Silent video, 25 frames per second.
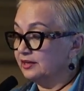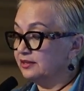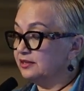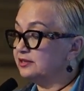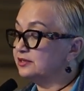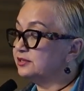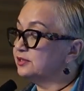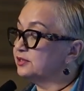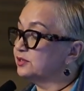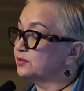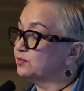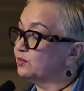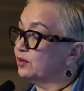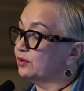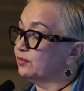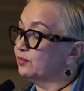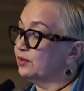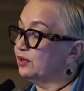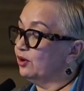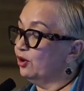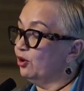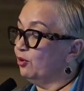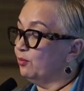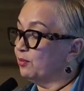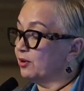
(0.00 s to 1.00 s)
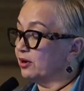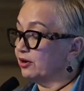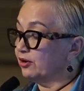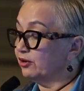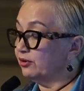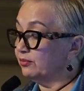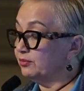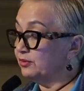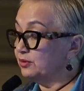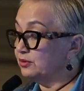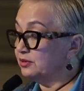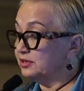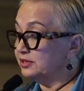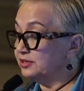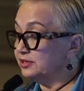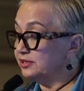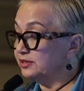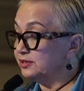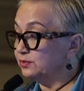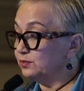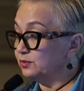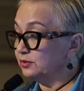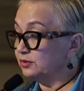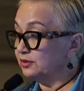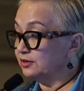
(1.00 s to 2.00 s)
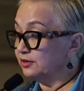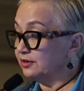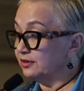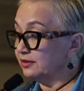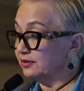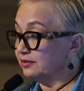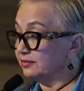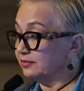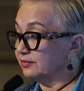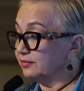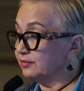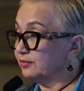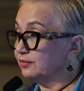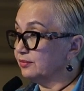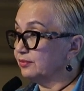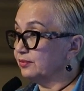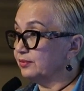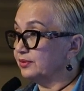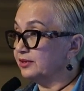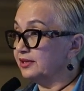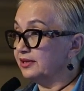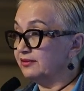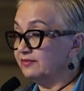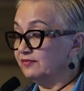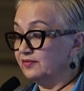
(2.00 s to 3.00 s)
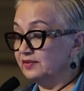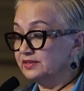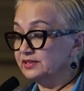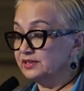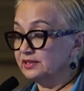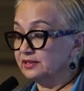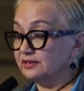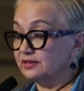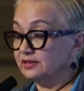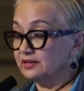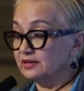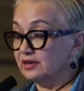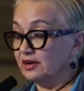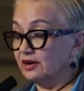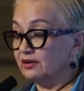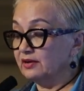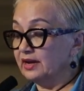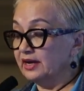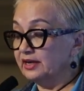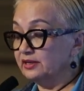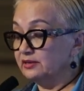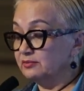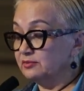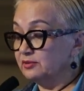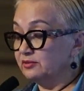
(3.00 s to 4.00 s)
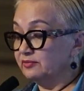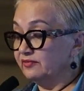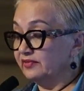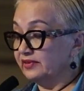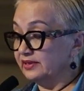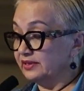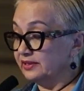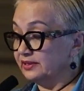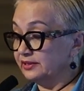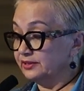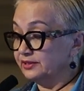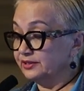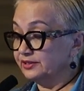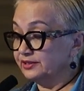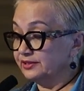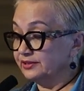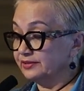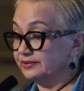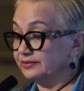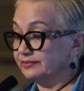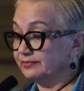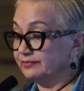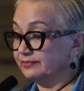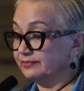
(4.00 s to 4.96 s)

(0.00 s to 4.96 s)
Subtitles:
This is what we hope our communities will learn when they visit our animal village.